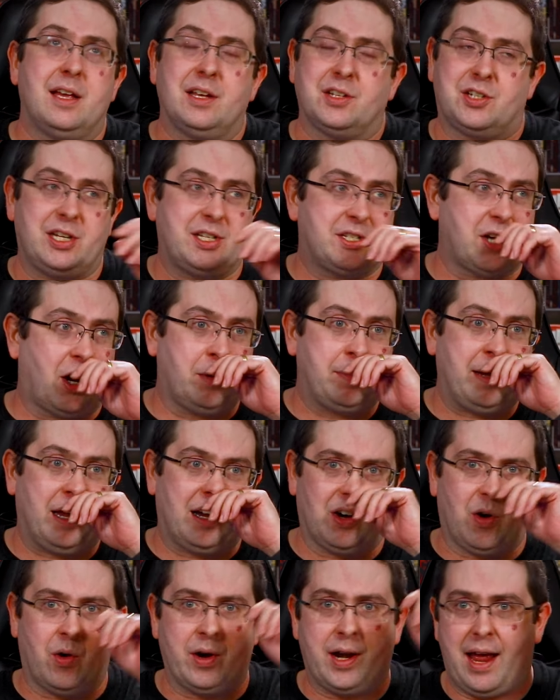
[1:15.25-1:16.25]
She started me
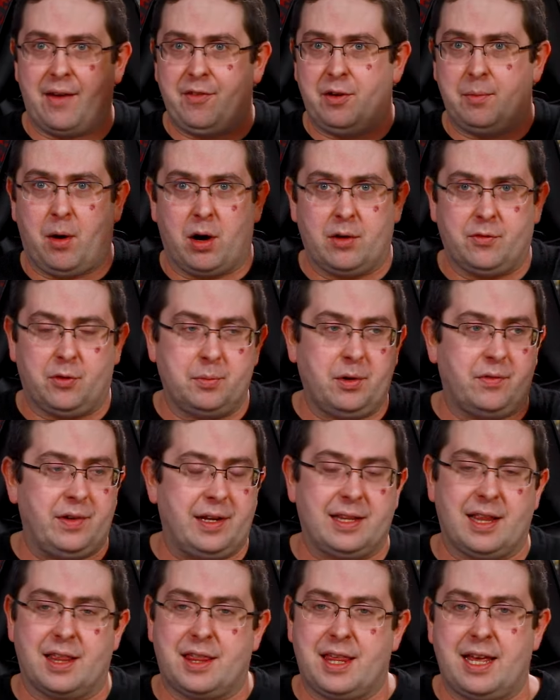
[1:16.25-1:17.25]
on going to every Marvel movie
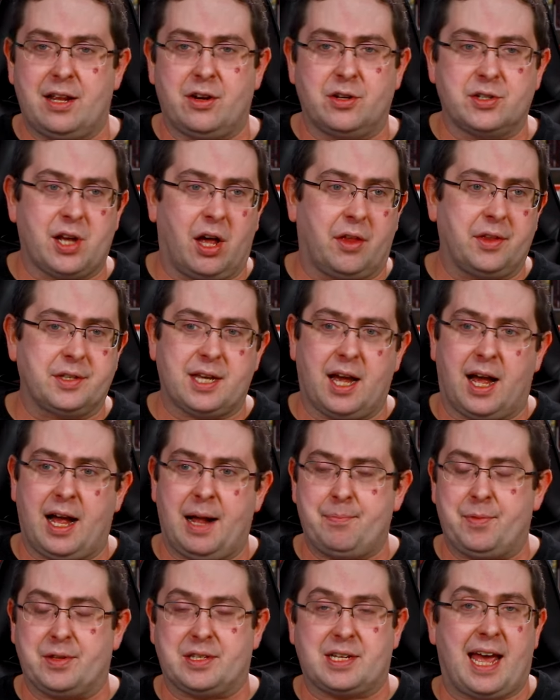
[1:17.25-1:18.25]
in the theaters all the
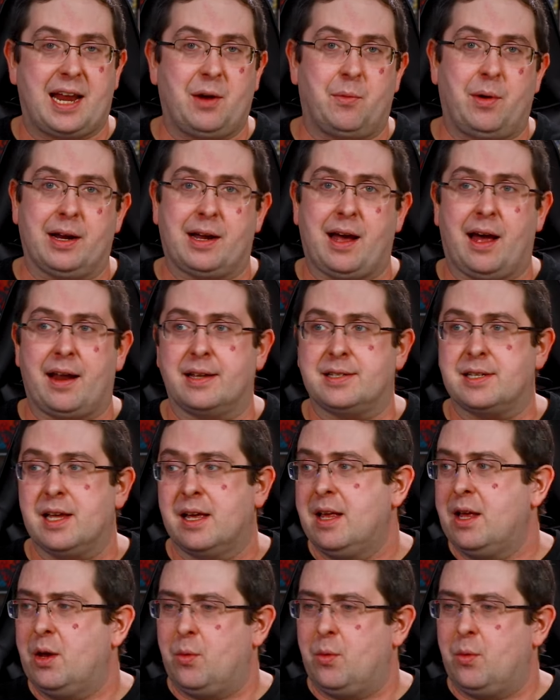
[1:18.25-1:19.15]
time. That's kind of what got us.